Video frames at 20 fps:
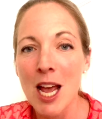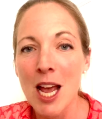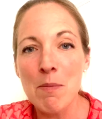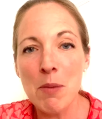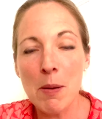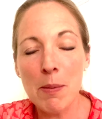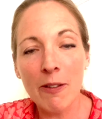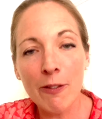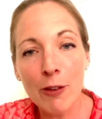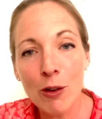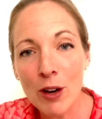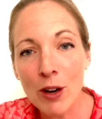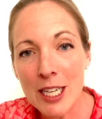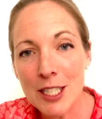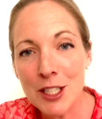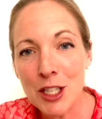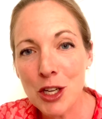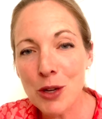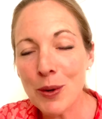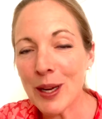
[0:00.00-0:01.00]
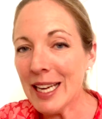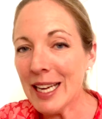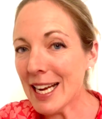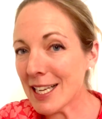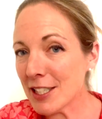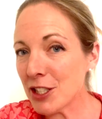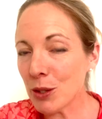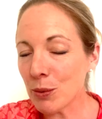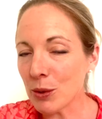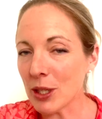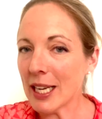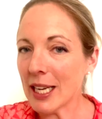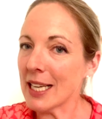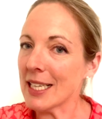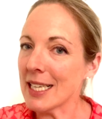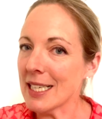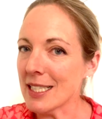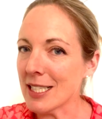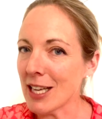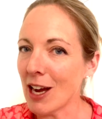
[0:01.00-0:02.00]
But before I do, in case you want to get
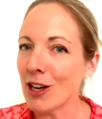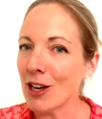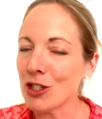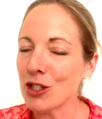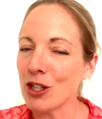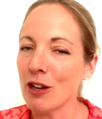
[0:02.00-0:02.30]
in touch